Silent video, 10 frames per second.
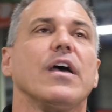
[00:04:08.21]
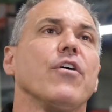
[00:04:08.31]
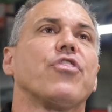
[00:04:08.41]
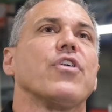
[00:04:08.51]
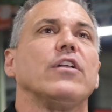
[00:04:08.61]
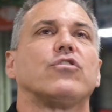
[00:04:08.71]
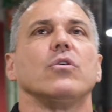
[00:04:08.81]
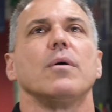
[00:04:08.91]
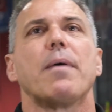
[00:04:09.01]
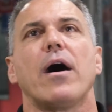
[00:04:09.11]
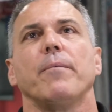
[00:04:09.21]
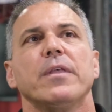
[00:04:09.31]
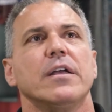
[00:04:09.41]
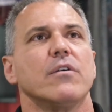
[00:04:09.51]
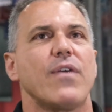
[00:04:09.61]
other thing too about
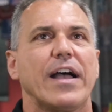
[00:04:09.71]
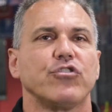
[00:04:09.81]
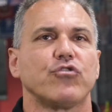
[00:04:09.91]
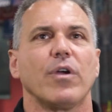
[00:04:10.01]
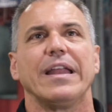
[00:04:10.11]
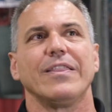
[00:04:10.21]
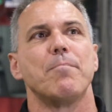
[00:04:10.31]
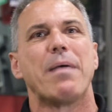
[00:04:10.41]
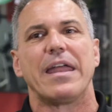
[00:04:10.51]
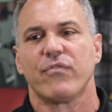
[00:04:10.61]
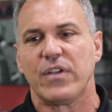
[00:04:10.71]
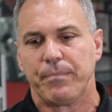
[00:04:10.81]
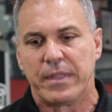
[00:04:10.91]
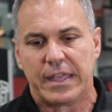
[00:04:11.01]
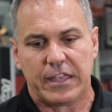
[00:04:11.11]
fascia training, the benefit,
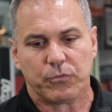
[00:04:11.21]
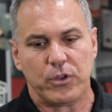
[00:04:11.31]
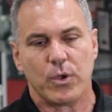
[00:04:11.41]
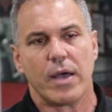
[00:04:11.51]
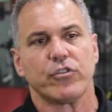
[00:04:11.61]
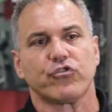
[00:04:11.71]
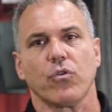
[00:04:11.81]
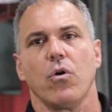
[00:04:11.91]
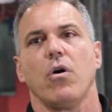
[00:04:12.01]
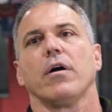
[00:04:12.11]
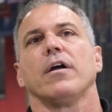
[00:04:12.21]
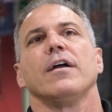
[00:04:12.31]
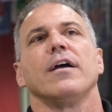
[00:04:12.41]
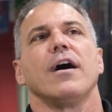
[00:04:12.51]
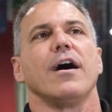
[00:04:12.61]
is when you have a strong
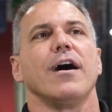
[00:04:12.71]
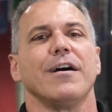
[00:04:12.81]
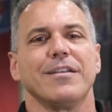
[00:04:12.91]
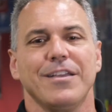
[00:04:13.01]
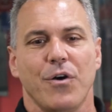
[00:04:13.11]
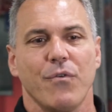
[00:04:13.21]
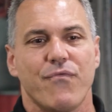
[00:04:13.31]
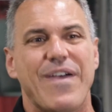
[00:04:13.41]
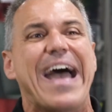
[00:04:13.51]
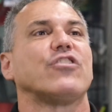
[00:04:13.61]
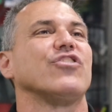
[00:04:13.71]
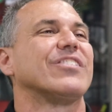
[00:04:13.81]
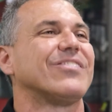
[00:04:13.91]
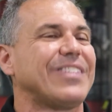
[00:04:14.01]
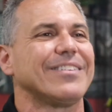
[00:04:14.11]
fascia
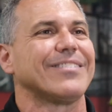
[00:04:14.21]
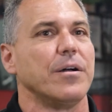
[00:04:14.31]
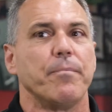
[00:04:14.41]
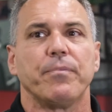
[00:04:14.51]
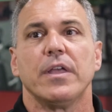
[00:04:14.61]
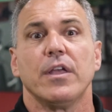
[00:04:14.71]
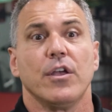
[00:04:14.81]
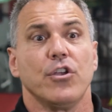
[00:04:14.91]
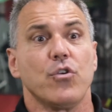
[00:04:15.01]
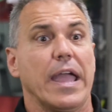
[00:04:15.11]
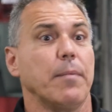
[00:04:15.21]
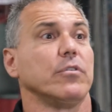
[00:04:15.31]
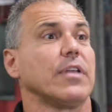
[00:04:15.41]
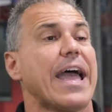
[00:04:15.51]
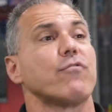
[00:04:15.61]
system, you're
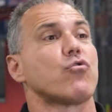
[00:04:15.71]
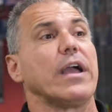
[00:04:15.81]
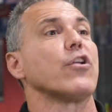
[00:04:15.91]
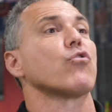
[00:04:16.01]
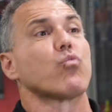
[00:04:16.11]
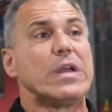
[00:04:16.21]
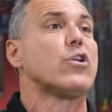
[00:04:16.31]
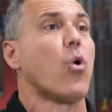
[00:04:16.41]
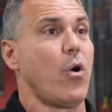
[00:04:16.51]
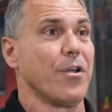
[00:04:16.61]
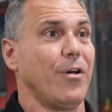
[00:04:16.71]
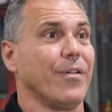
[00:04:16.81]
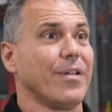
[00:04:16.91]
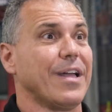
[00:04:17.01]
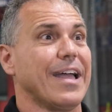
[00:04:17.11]
able to have greater recoil.
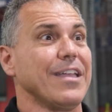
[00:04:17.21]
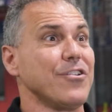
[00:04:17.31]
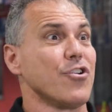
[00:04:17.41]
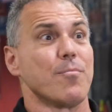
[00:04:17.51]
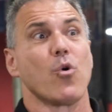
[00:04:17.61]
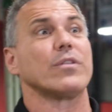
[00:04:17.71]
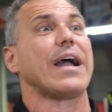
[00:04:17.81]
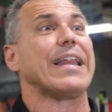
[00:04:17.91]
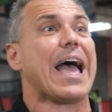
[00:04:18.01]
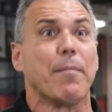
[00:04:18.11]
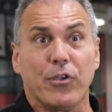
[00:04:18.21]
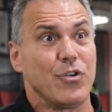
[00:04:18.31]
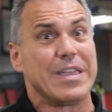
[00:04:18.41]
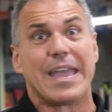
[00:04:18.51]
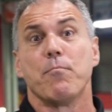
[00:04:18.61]
You're more dynamic,
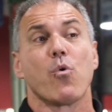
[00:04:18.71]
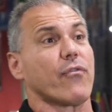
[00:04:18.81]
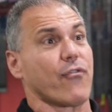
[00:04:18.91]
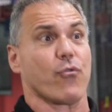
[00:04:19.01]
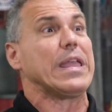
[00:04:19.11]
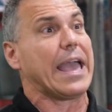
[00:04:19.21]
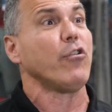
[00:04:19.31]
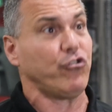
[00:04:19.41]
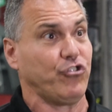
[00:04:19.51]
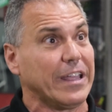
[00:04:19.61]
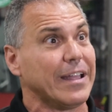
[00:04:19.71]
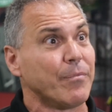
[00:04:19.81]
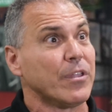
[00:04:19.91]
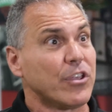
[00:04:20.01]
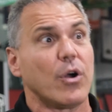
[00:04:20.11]
you can get more free energy,
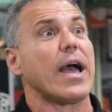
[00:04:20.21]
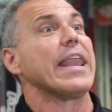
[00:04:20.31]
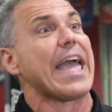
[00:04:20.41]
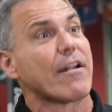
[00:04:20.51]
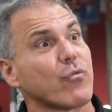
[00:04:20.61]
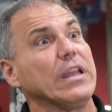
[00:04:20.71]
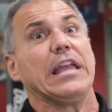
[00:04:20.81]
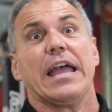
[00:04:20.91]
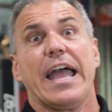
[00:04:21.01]
at every